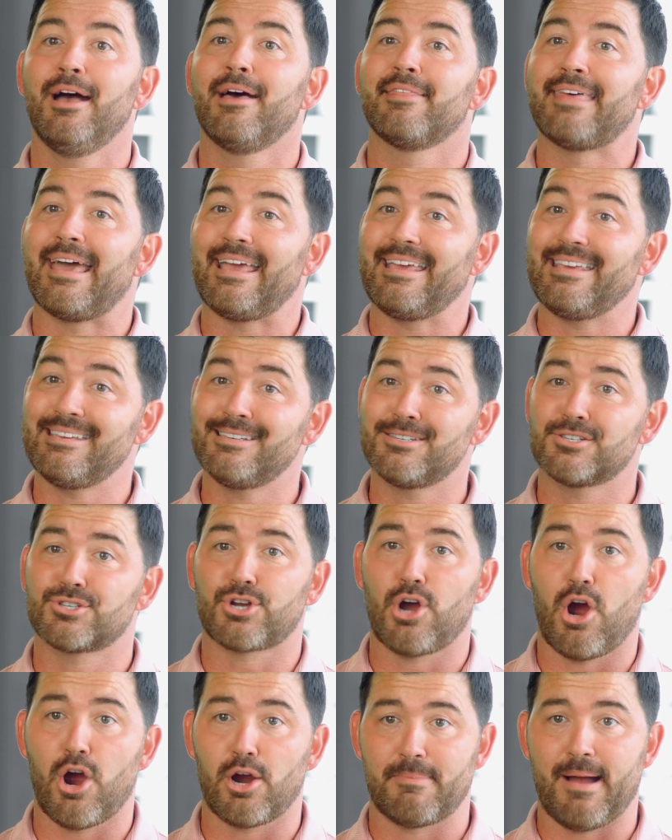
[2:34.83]
that is
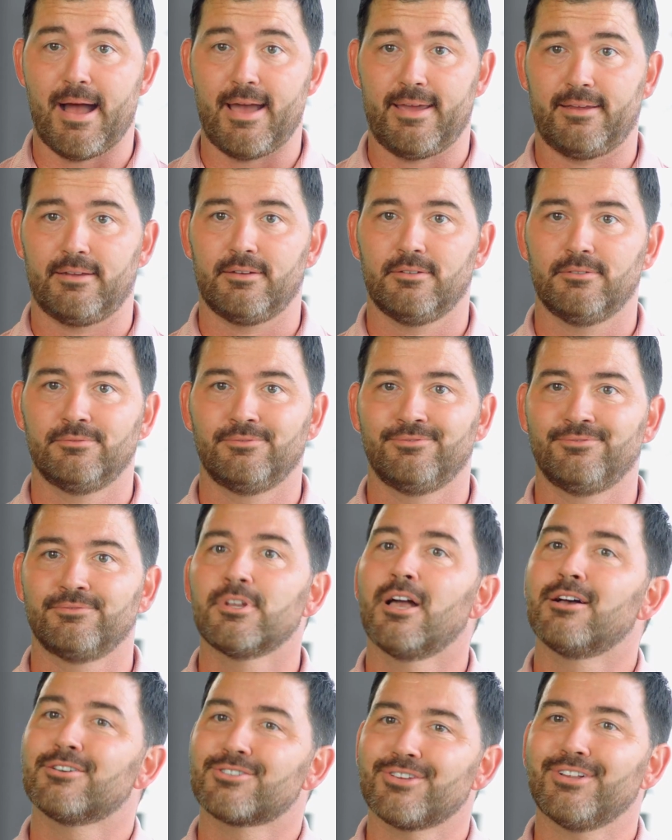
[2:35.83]
car
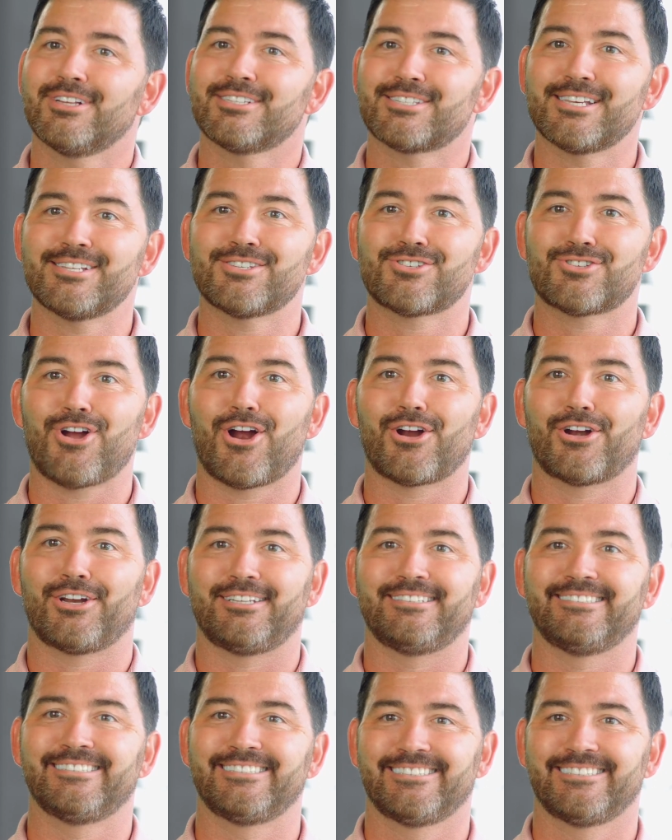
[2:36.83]
buying. So let's get started.